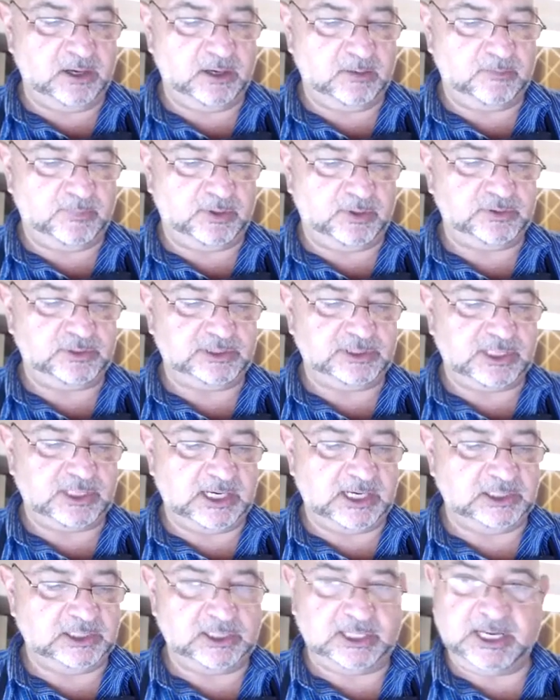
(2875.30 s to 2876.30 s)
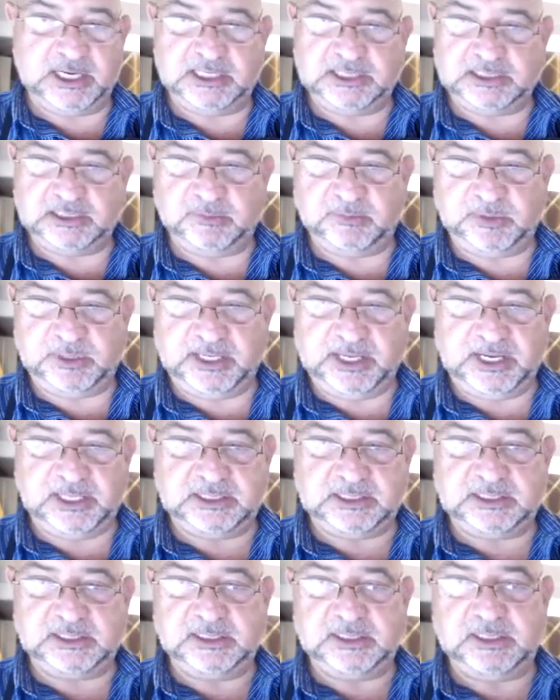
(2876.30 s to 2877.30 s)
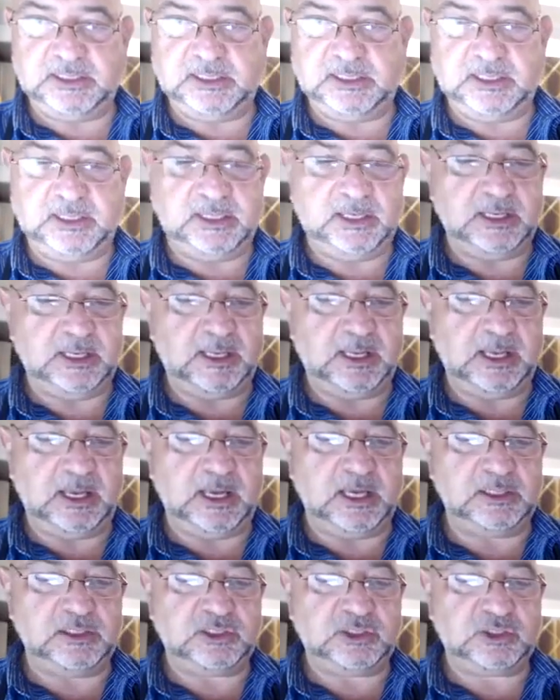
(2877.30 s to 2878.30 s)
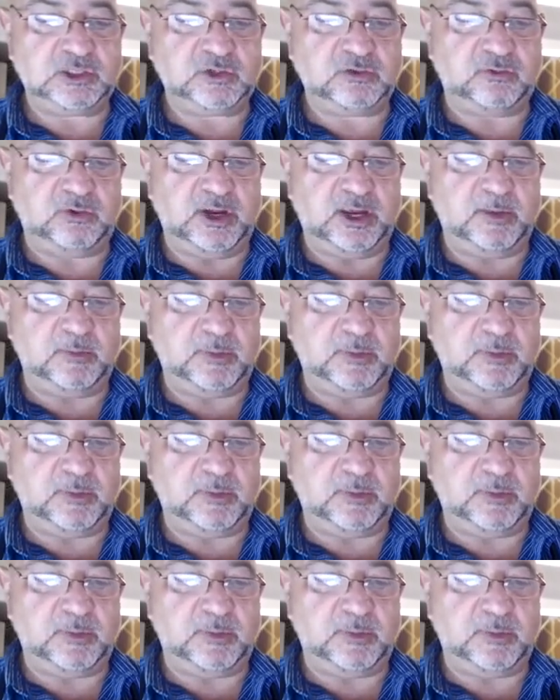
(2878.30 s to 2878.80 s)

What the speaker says: both sides against the plate, and scrape.